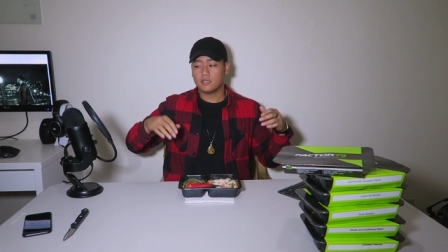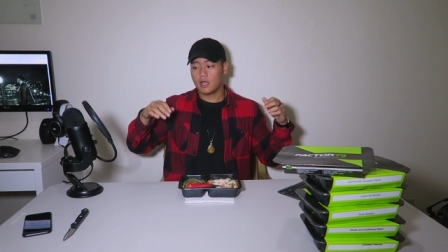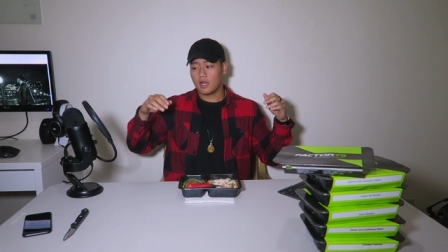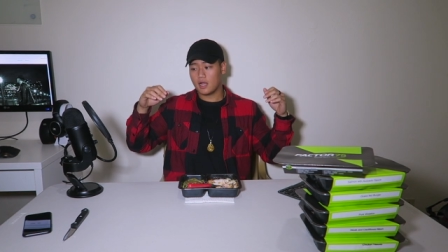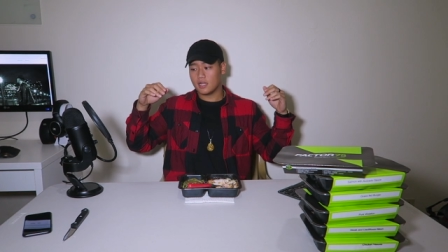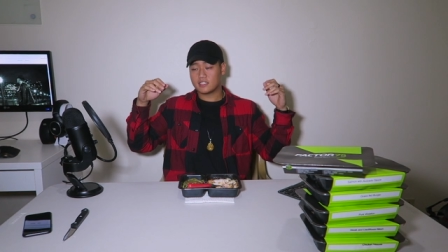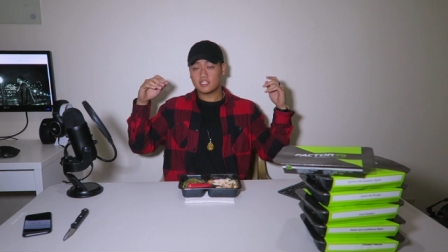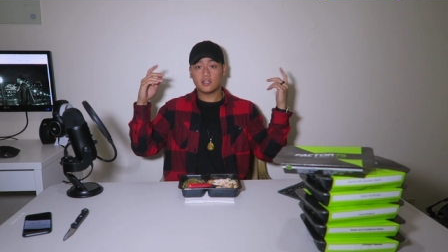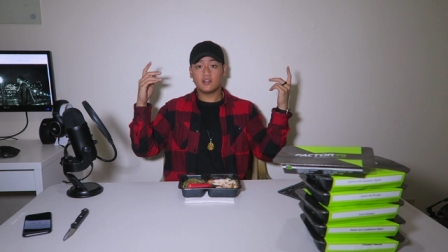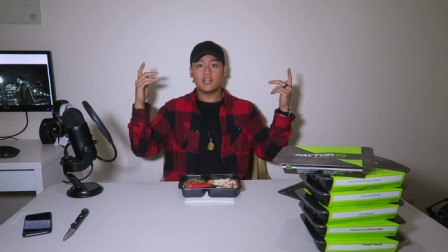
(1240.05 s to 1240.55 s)

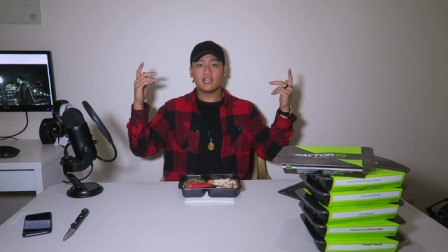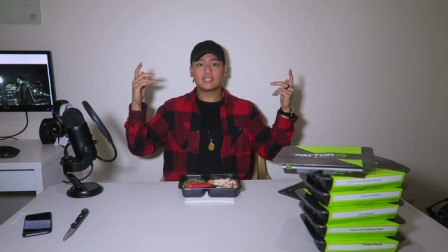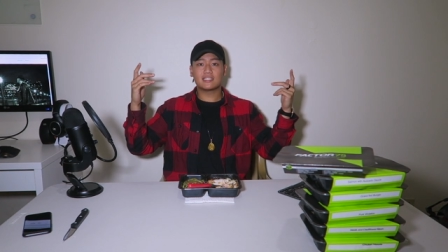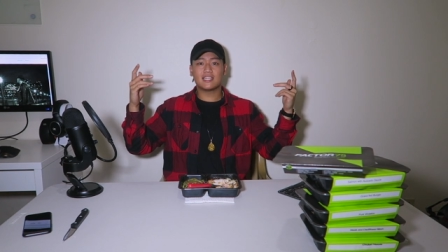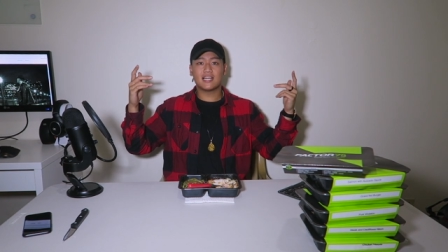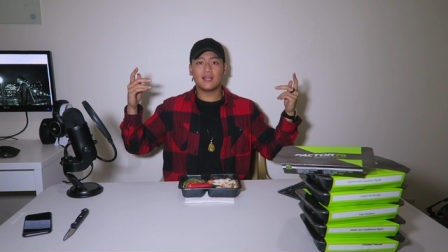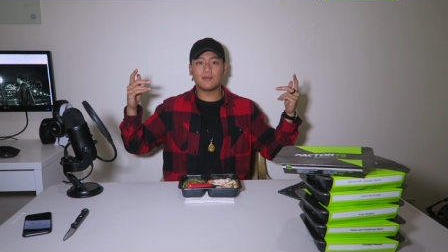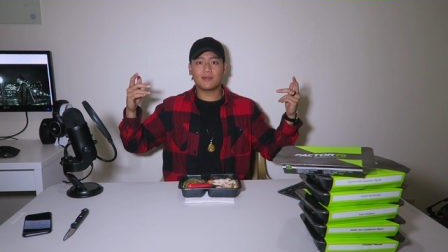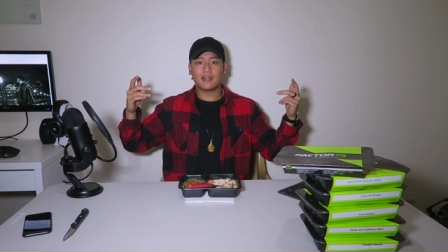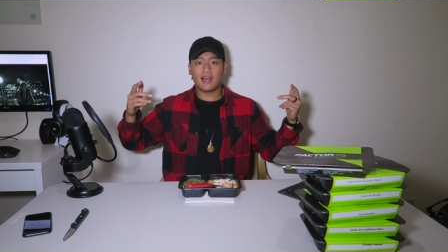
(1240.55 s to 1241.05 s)
Until next
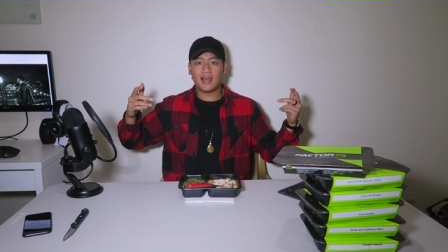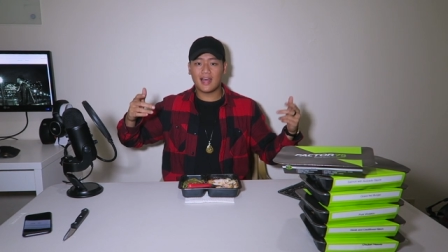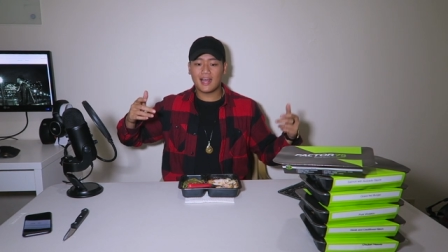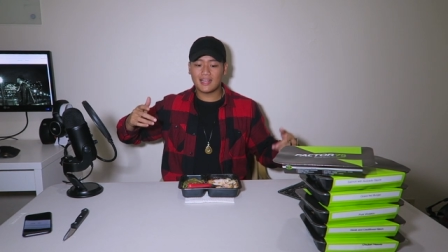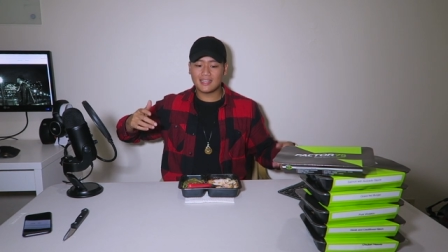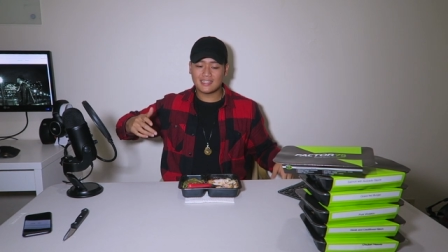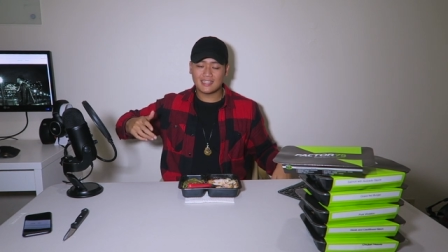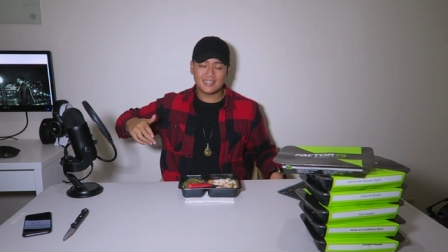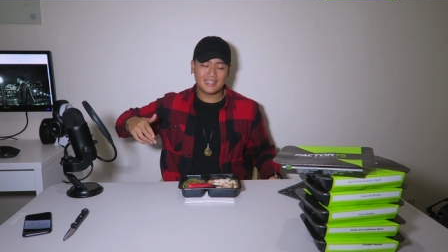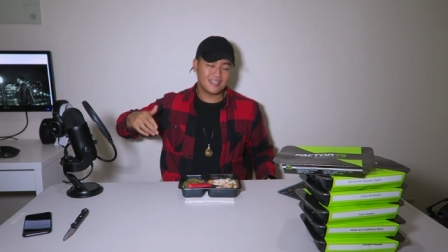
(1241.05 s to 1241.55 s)
time,
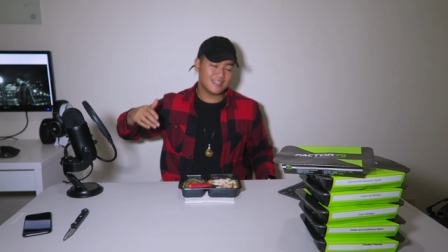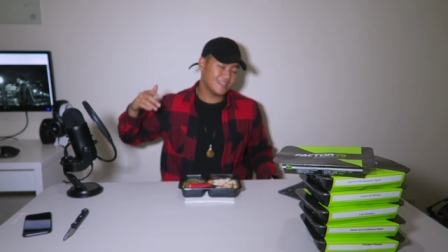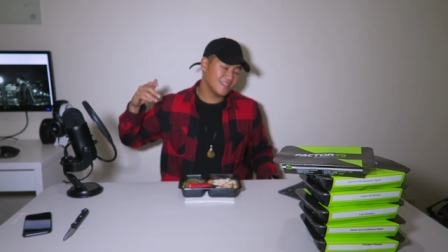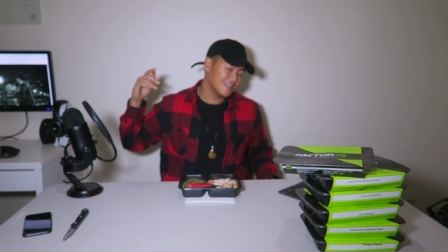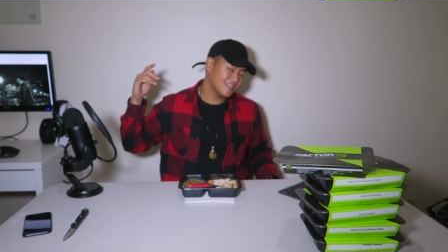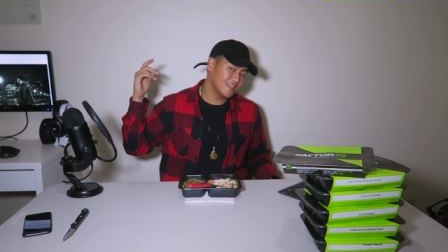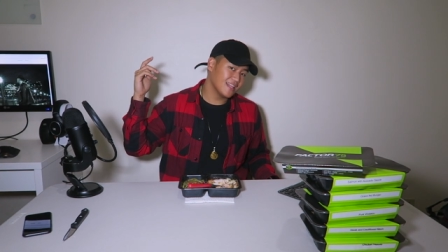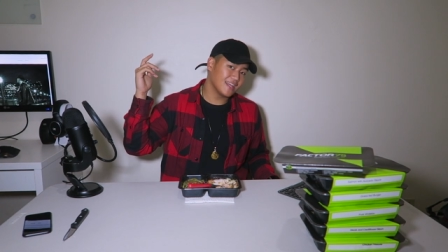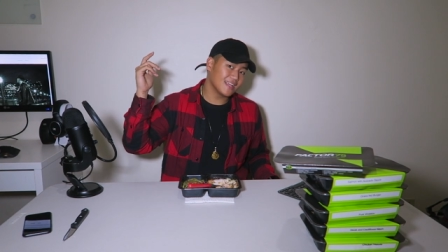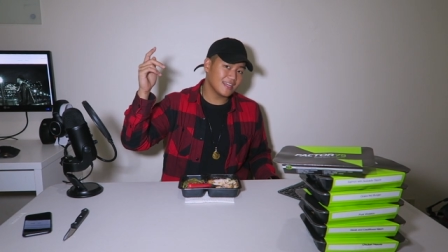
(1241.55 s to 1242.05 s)
guys,
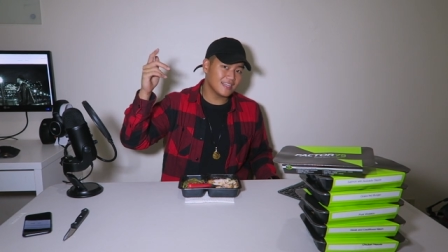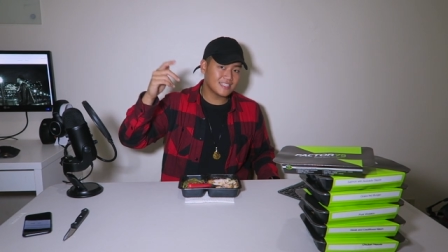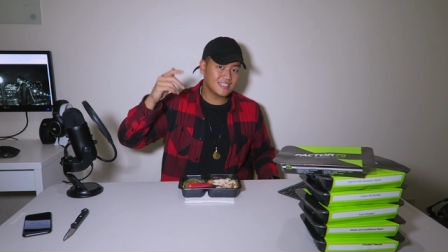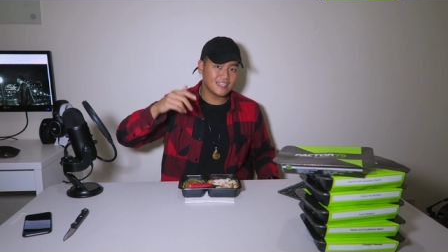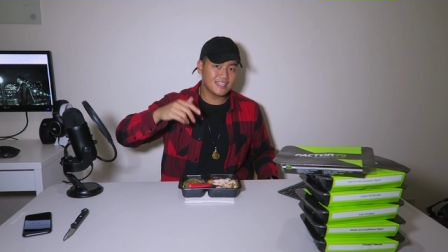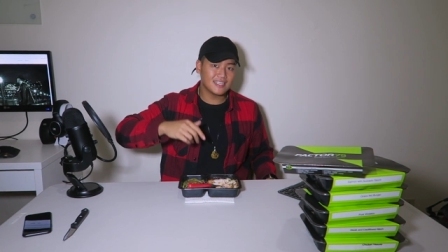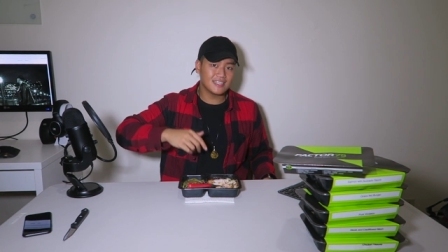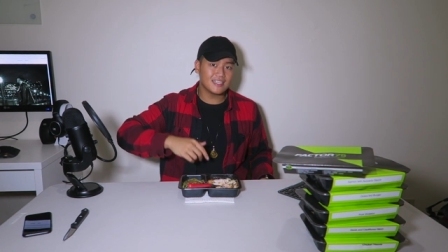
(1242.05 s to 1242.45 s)
like I said